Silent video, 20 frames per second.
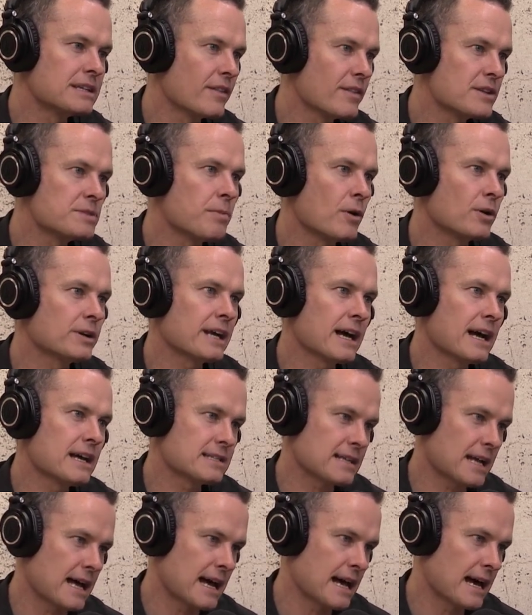to this
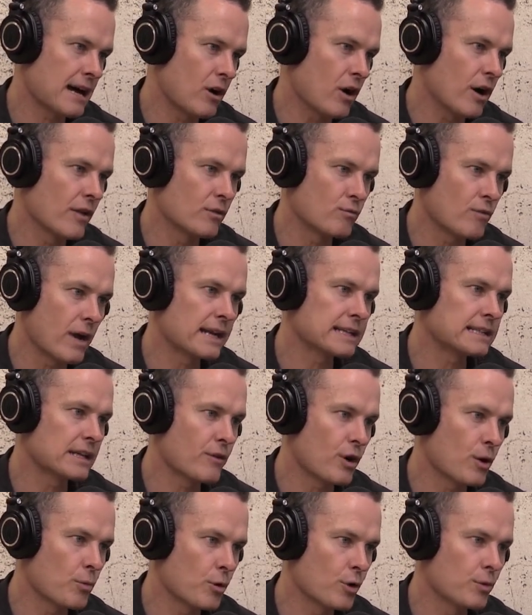podcast are either running their
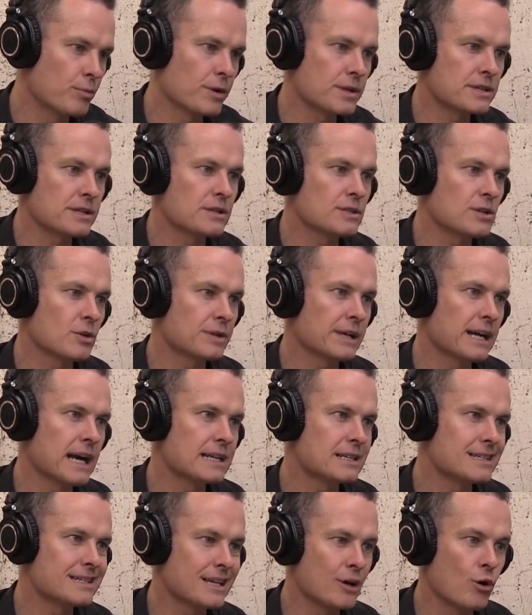own WordPress consulting
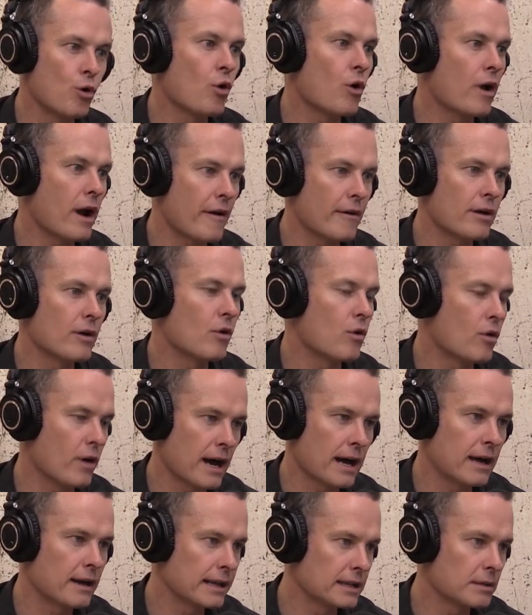agency or
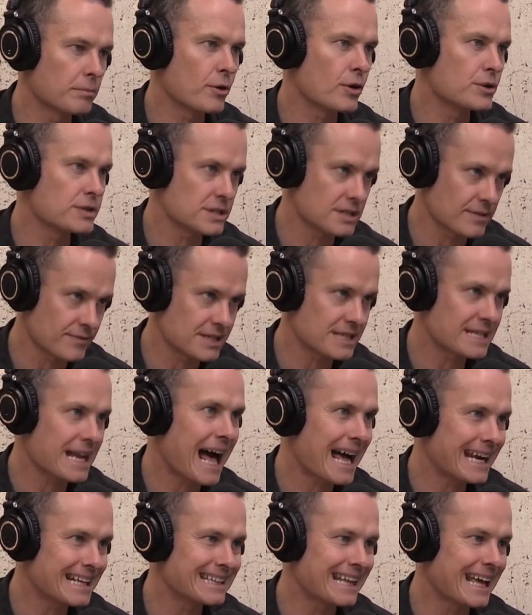are in the process of
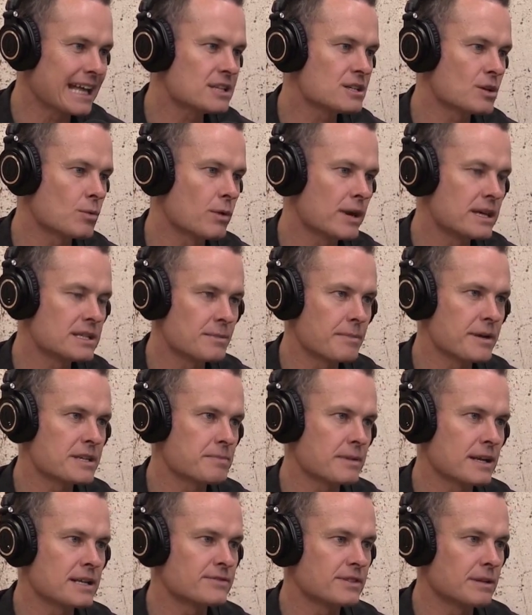starting that. So where's the best
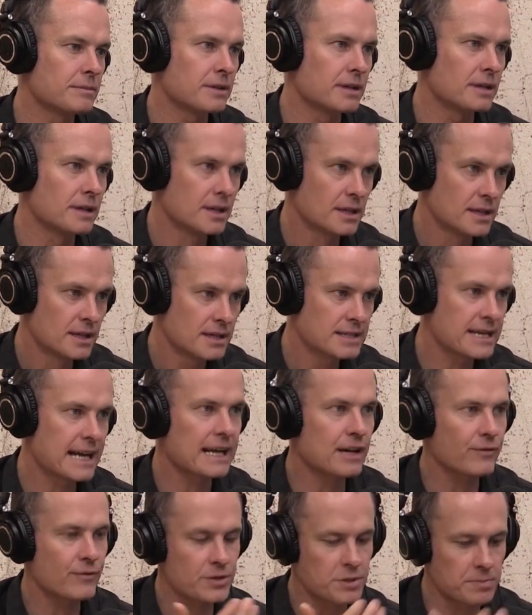place for them to take
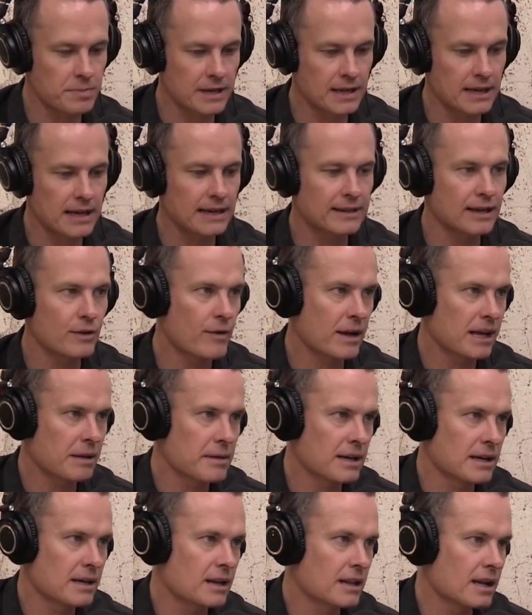it for a spin and then
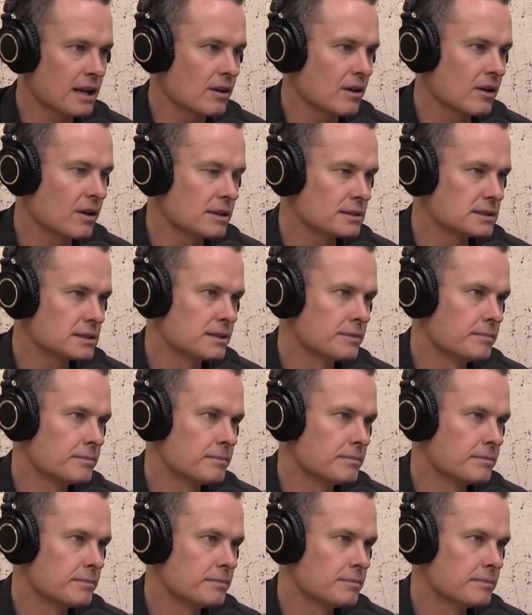recommend it to their clients?